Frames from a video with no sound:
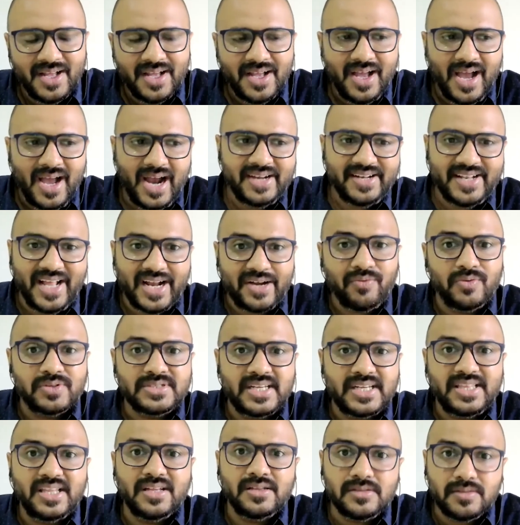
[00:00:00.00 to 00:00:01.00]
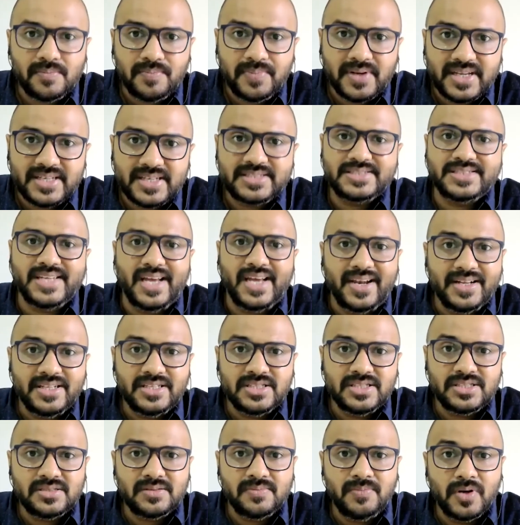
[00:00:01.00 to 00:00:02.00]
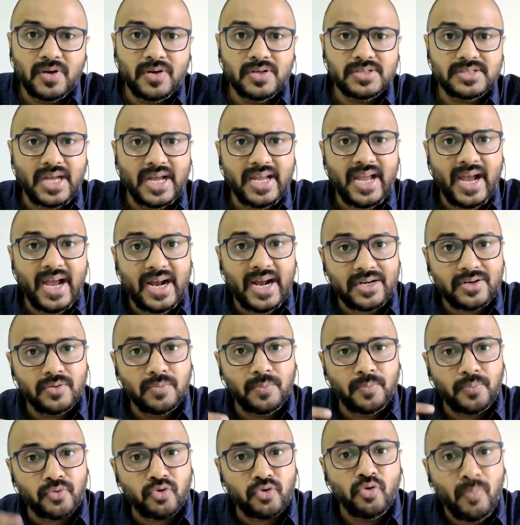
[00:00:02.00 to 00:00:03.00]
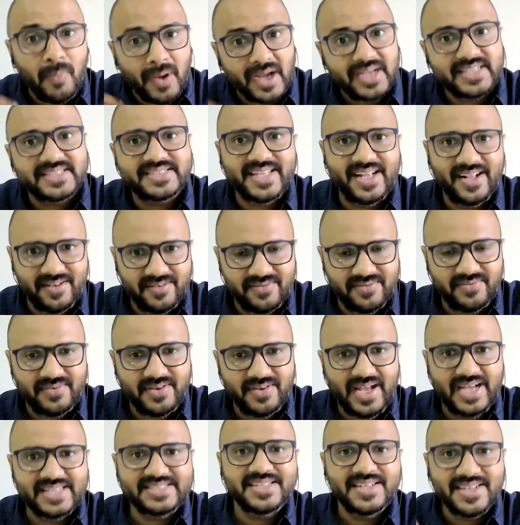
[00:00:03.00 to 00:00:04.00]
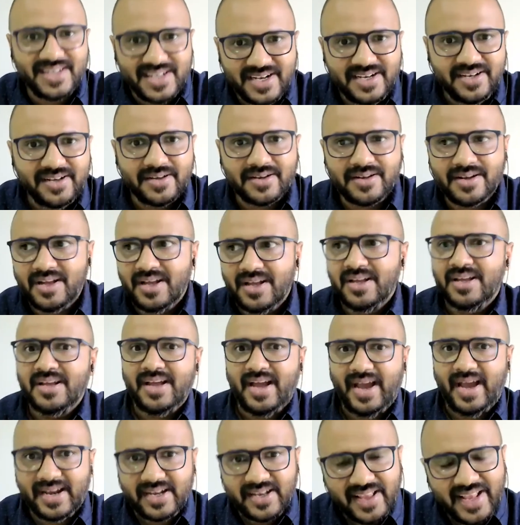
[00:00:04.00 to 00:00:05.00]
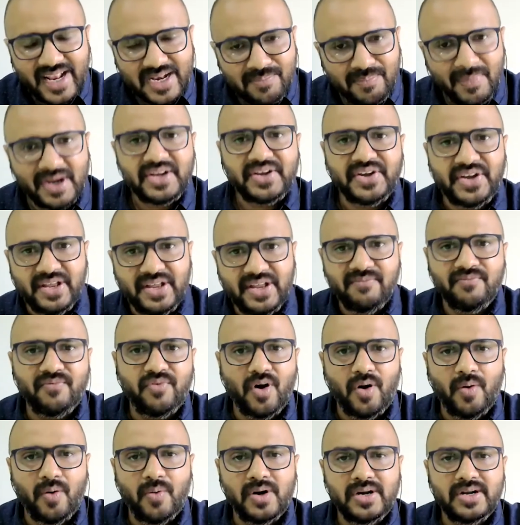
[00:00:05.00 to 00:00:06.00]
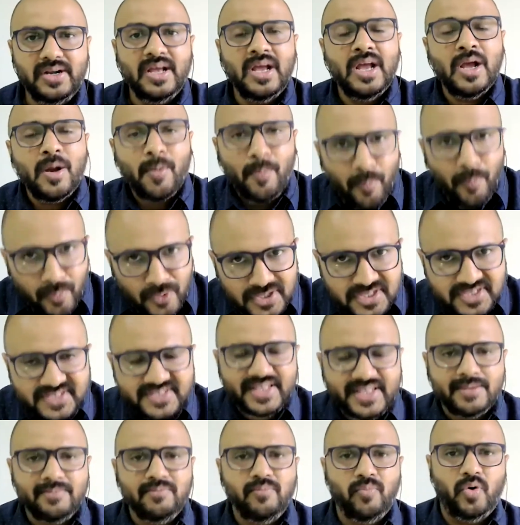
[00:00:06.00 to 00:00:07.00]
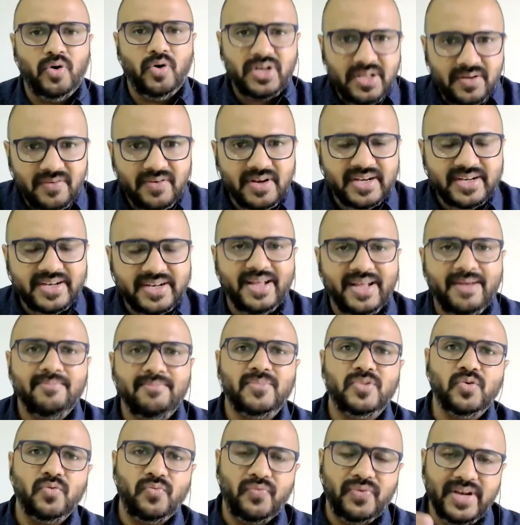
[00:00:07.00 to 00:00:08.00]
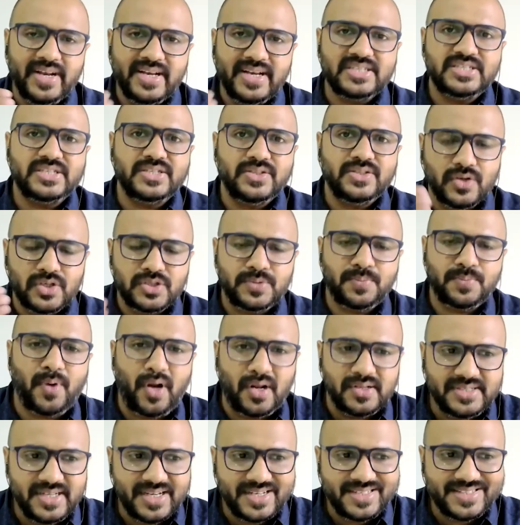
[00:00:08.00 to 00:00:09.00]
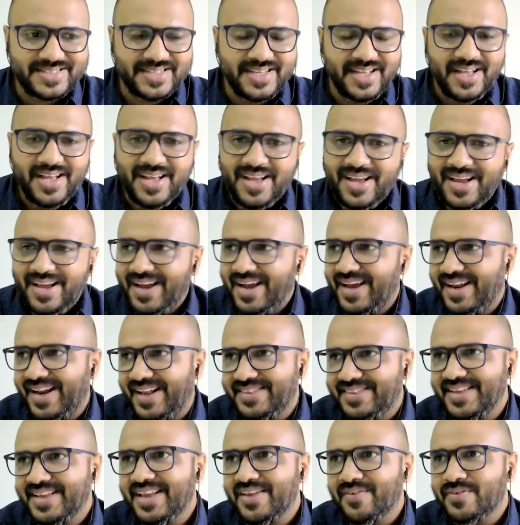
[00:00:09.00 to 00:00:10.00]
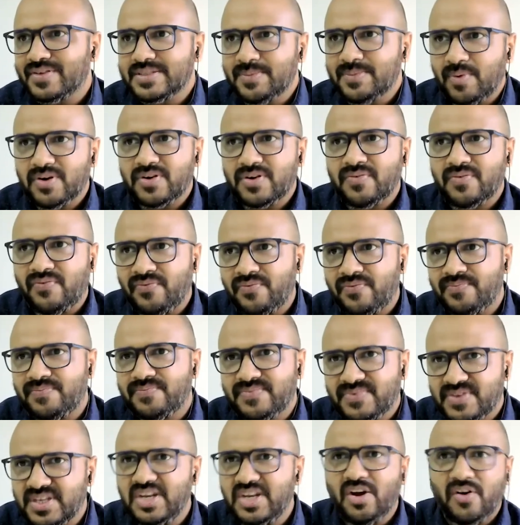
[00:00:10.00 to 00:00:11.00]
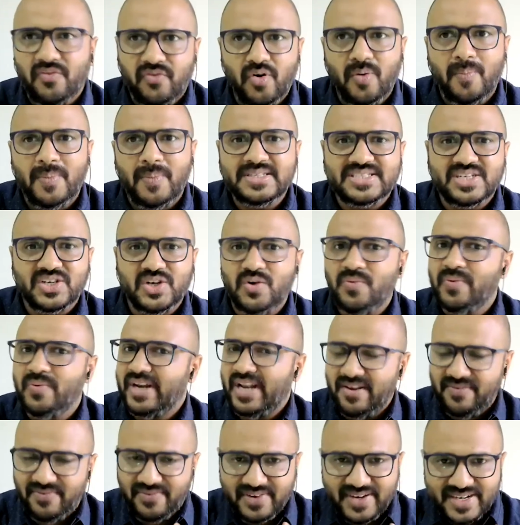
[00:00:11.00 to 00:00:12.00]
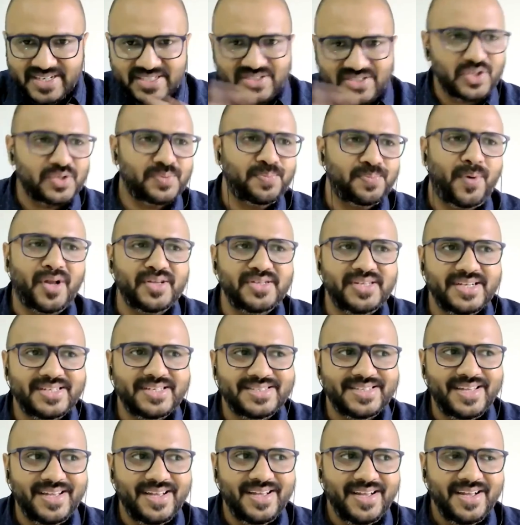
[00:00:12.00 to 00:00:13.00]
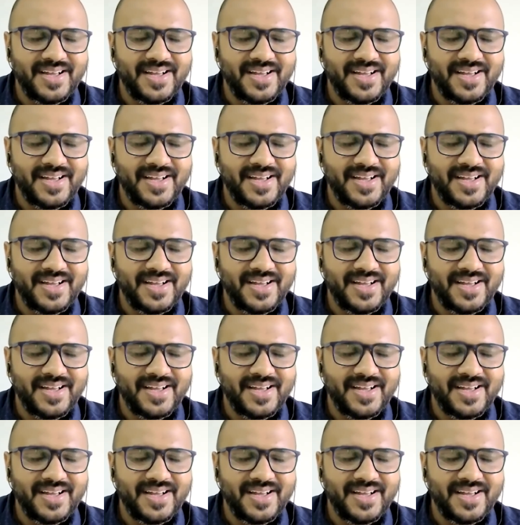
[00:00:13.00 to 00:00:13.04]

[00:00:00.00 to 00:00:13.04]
And that was, I think, the biggest challenge, because I had to prove myself as a leader and get my team forward, push them, motivate them to finish those projects. And I think it was about 3 or 4 months ago when I finished those projects.